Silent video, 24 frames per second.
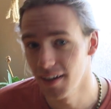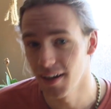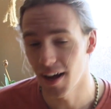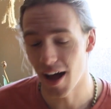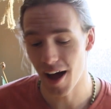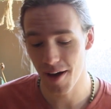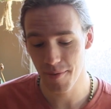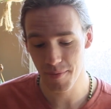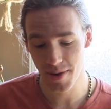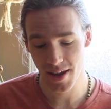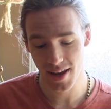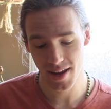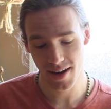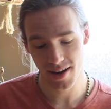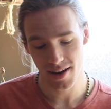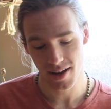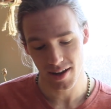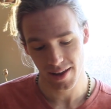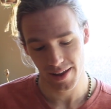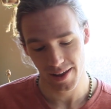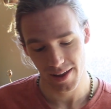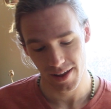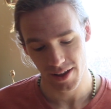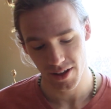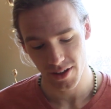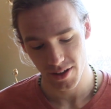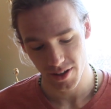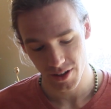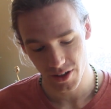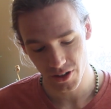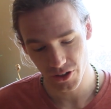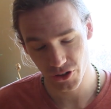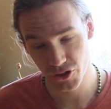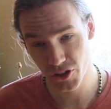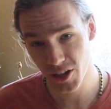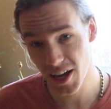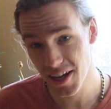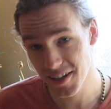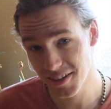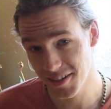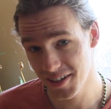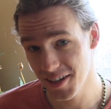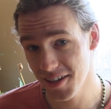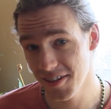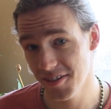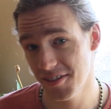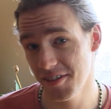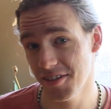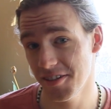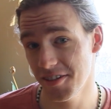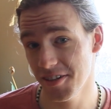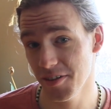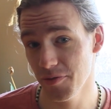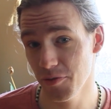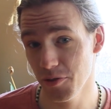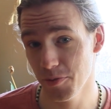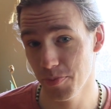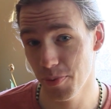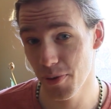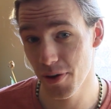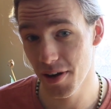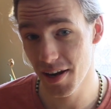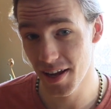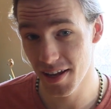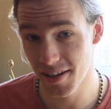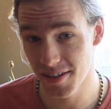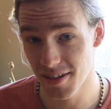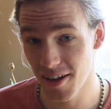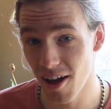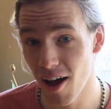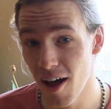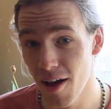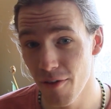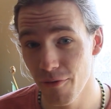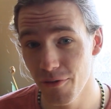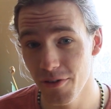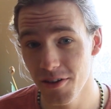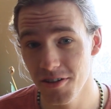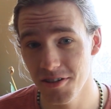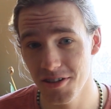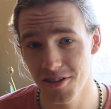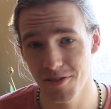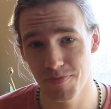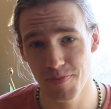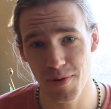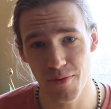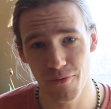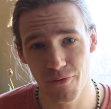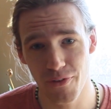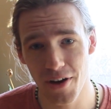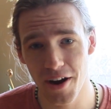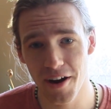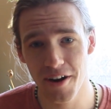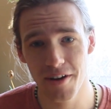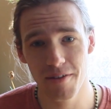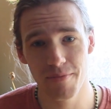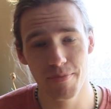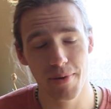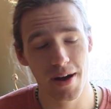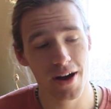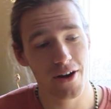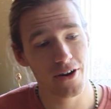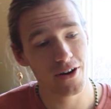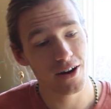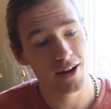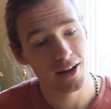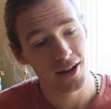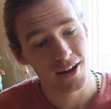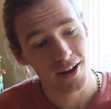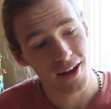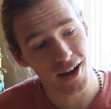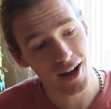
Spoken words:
I mean, JT, since he was put into office, has been very about,